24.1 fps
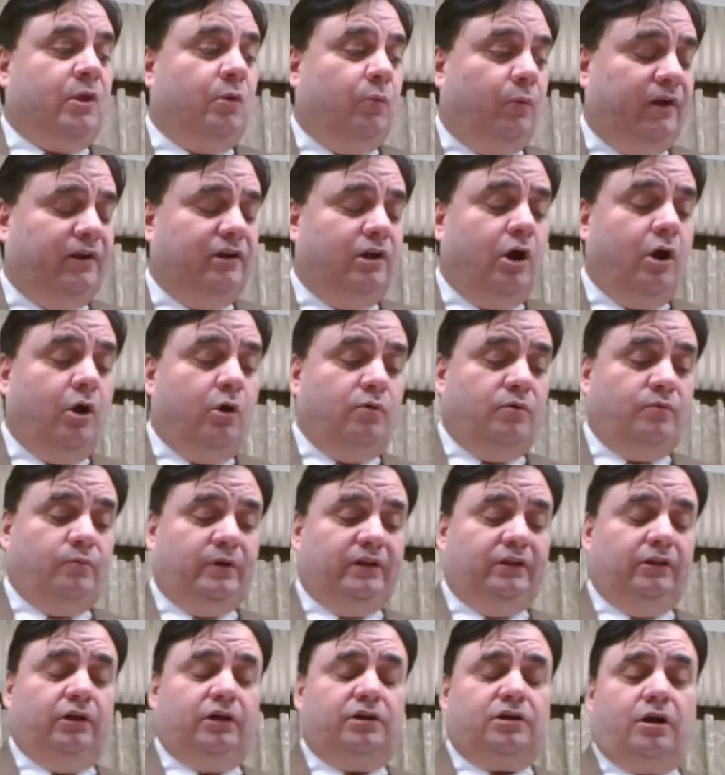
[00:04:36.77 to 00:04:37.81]
We know when
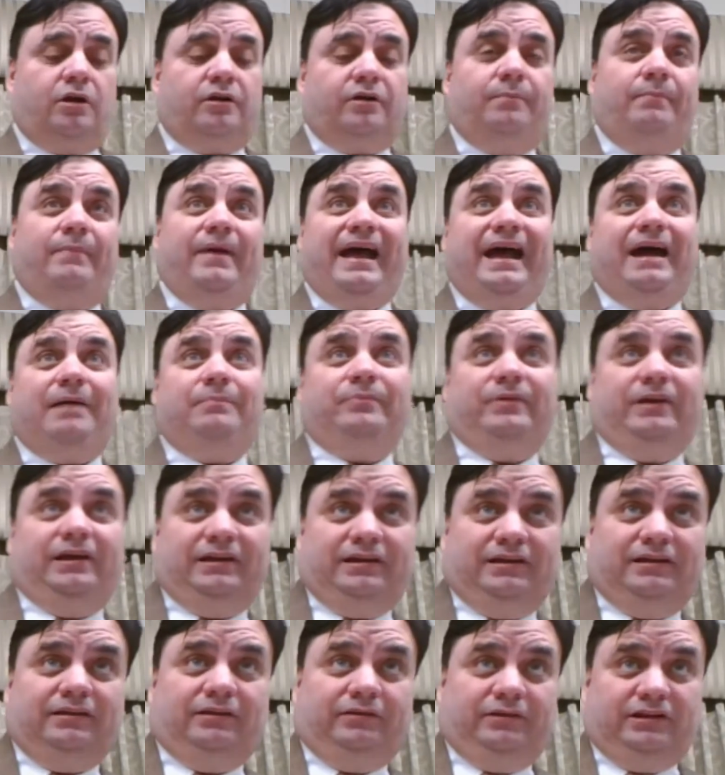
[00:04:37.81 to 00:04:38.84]
we look on a map
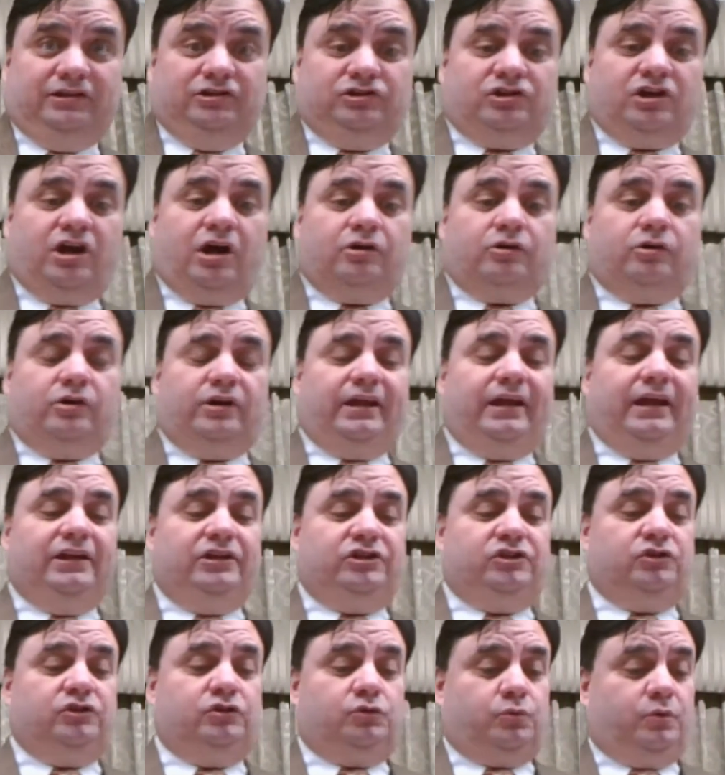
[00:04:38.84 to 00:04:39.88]
that these
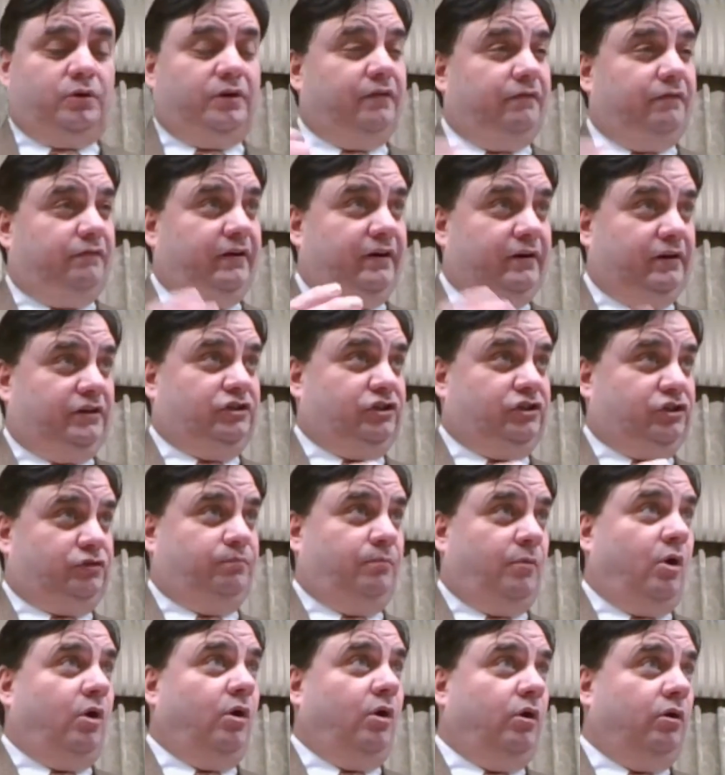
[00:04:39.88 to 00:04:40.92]
congregations were in a very
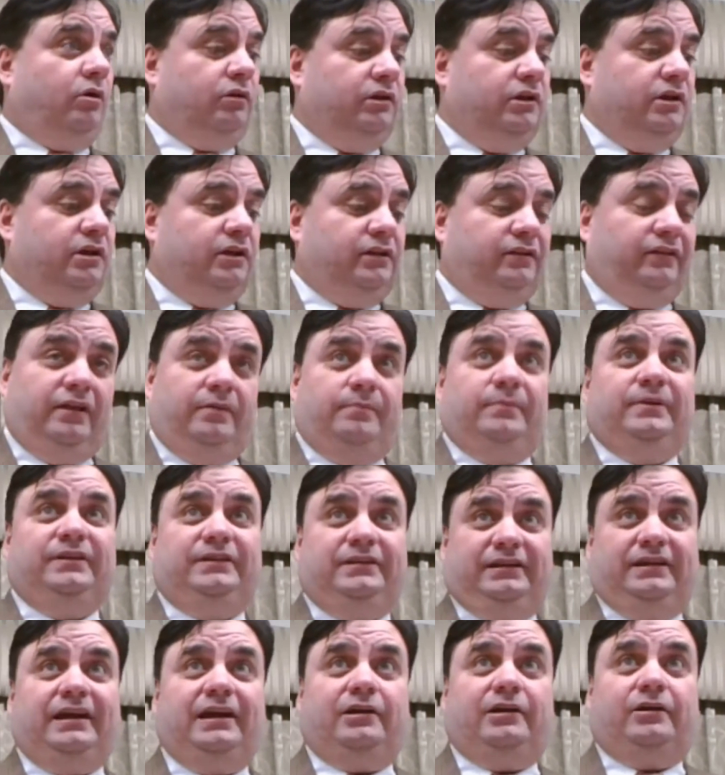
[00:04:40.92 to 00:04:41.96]
small,
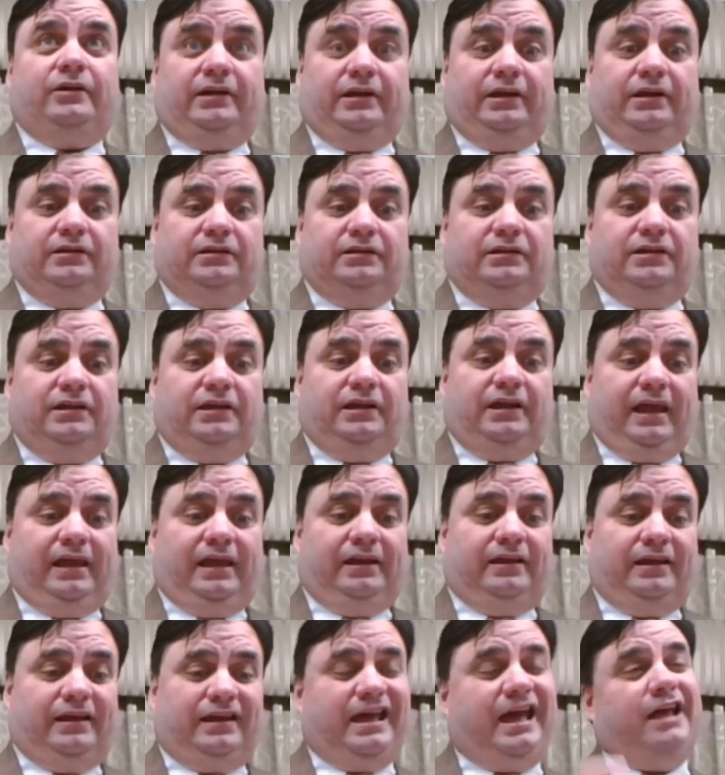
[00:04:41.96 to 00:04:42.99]
limited area,
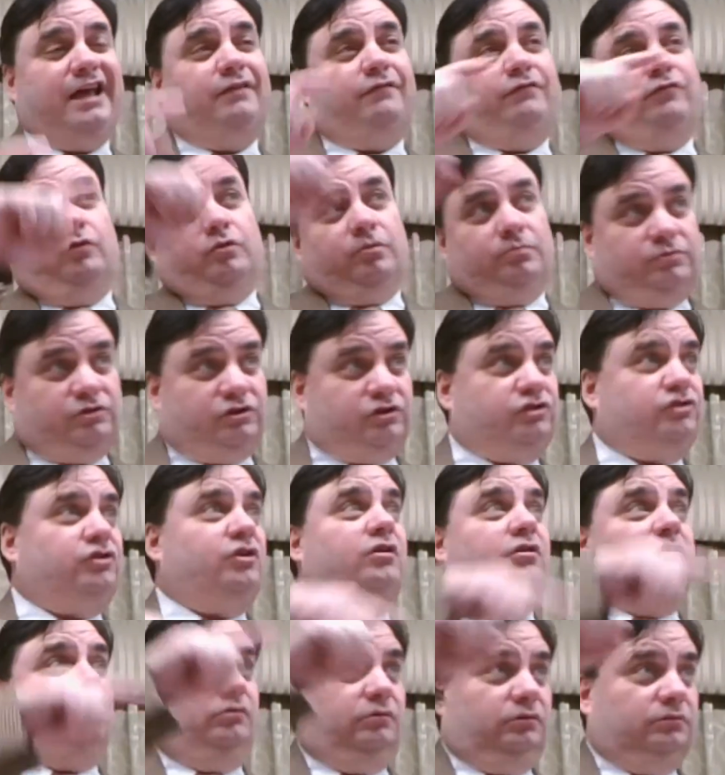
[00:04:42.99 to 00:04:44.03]
and it kind of forms a
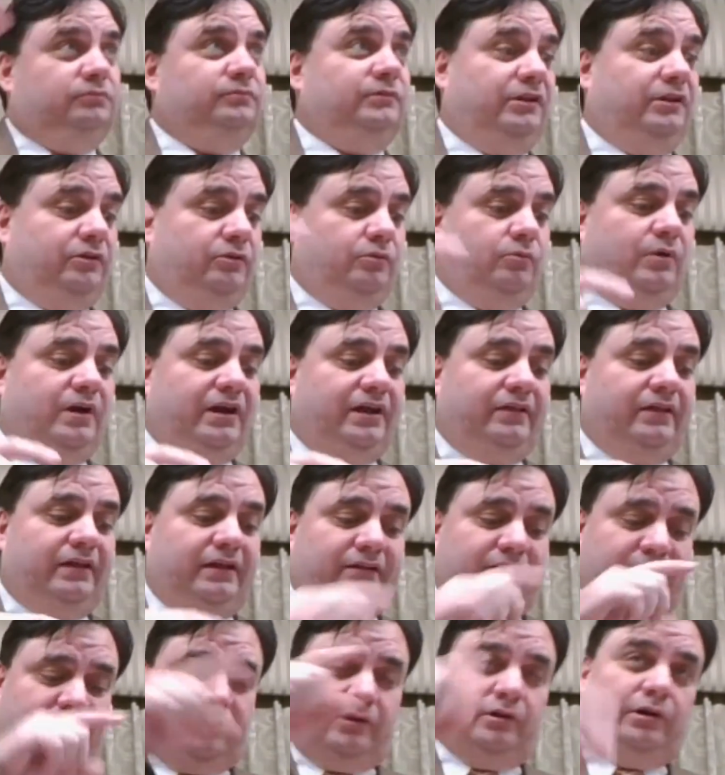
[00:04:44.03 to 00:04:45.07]
circle in the way
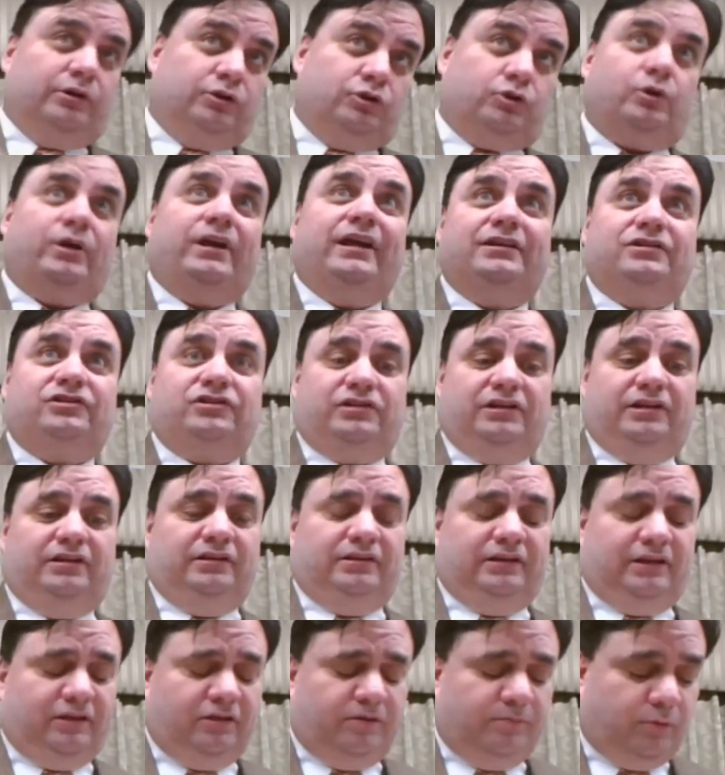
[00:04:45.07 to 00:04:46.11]
that they're addressed
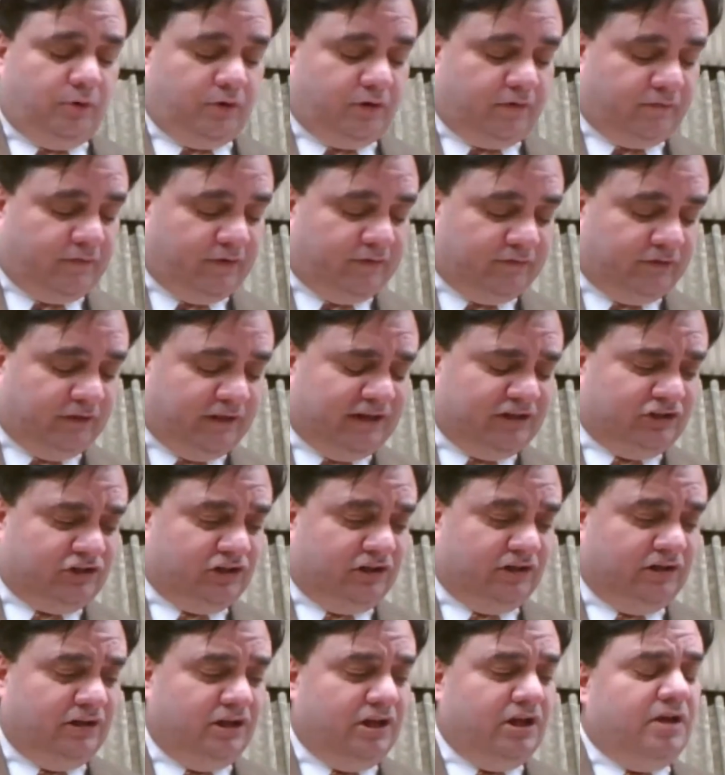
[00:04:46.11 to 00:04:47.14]
in, in the book of
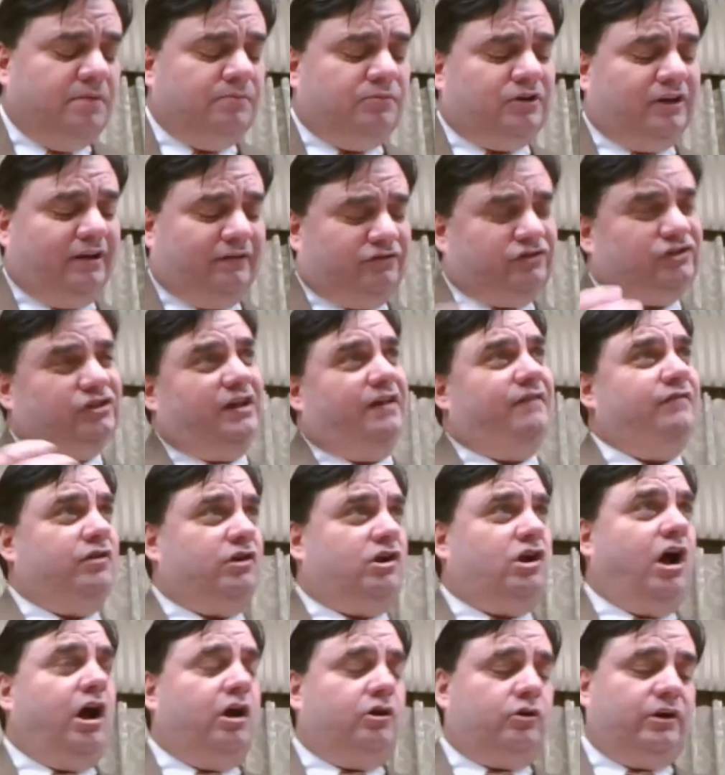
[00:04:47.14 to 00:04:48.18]
Revelation. But you have
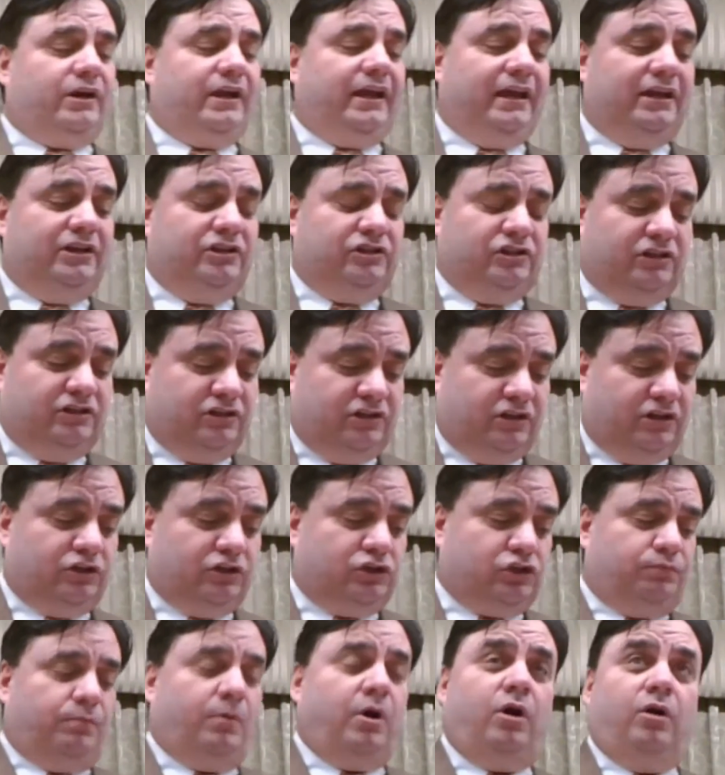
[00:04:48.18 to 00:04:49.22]
seven congregations in a
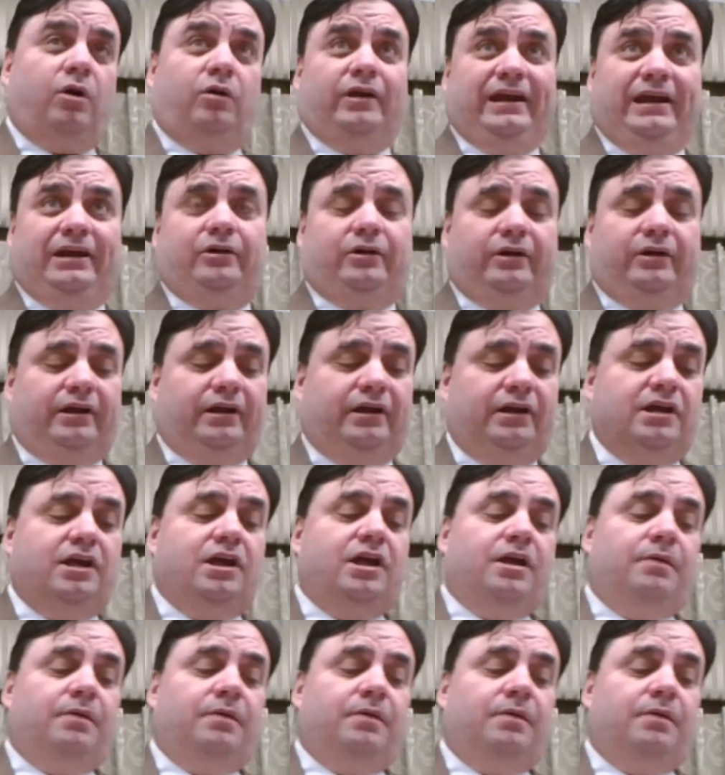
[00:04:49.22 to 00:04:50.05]
small area,